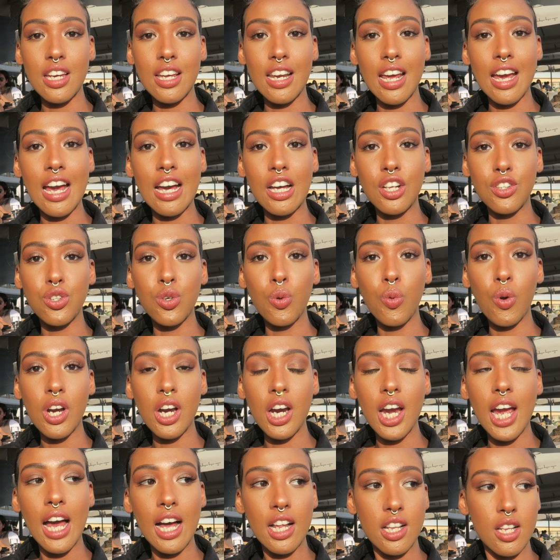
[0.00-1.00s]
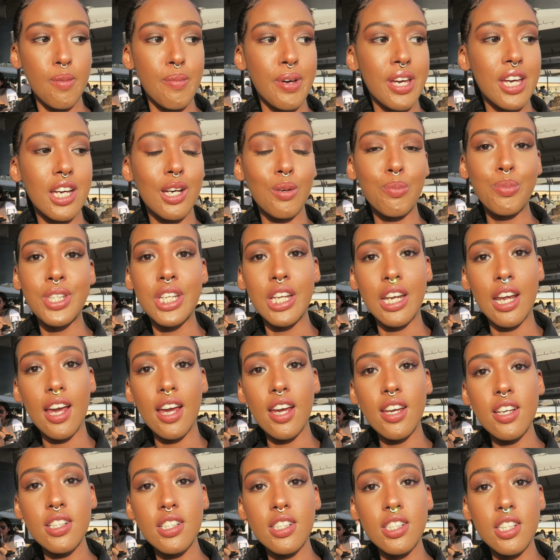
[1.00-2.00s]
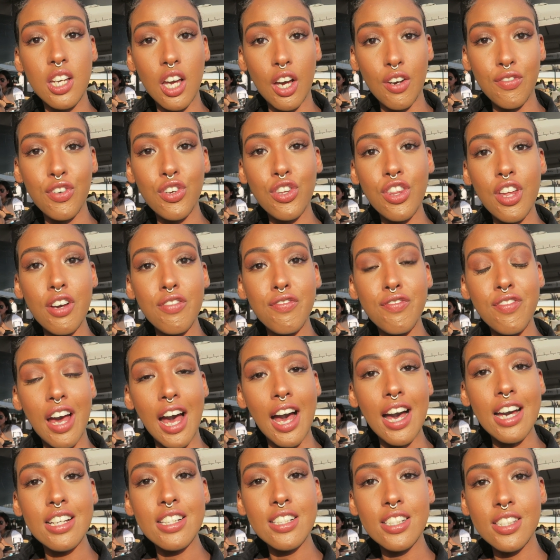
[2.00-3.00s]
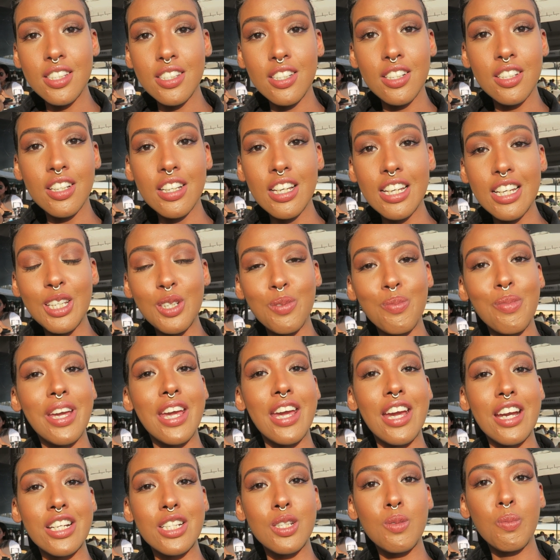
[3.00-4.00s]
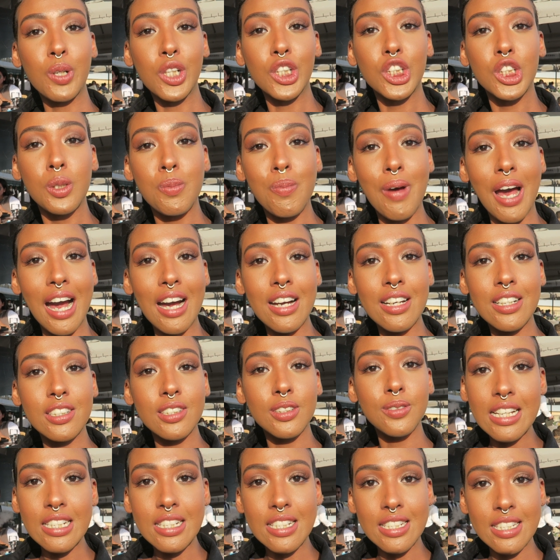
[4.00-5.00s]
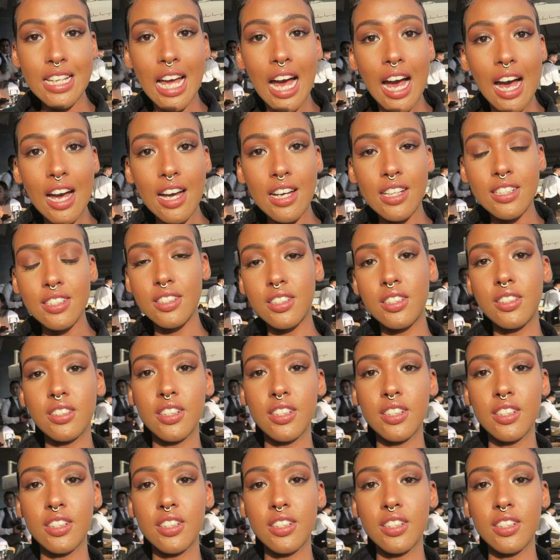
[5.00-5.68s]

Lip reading: And I had to wear hella makeup today to cover that fact because my hair is pushed back. It's sad.